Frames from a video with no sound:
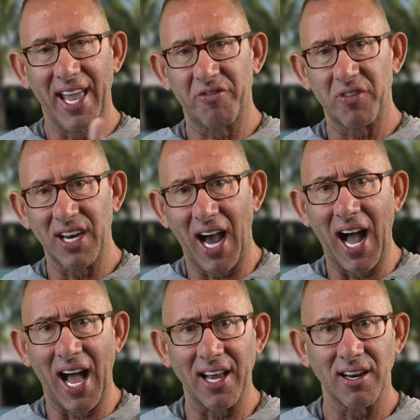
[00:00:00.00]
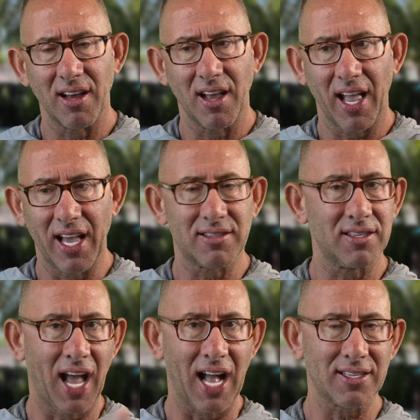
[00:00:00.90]
If not, it's
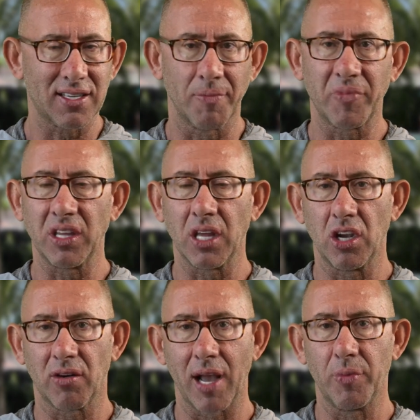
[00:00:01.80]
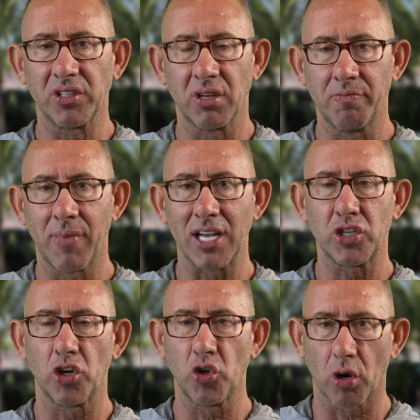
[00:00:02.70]
not something that you're able to
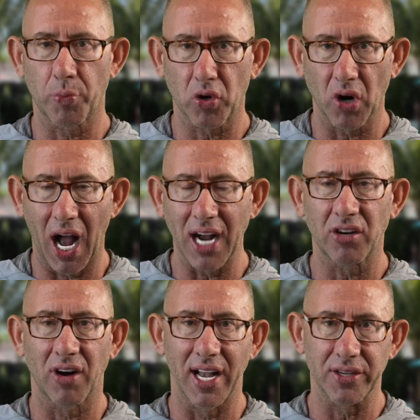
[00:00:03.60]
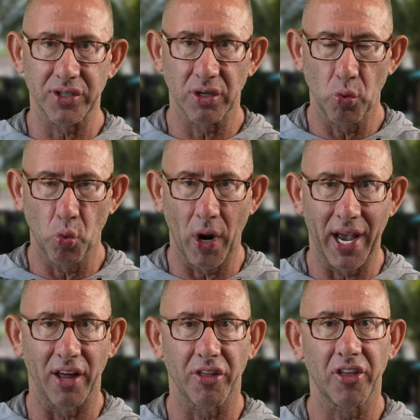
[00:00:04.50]
measure your progress
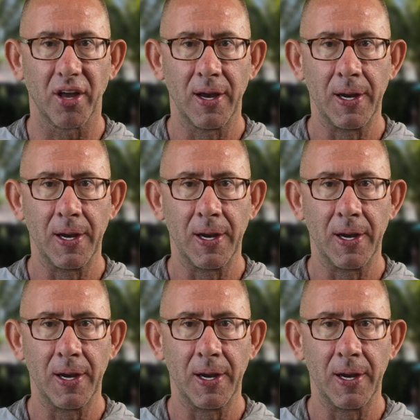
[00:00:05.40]
with.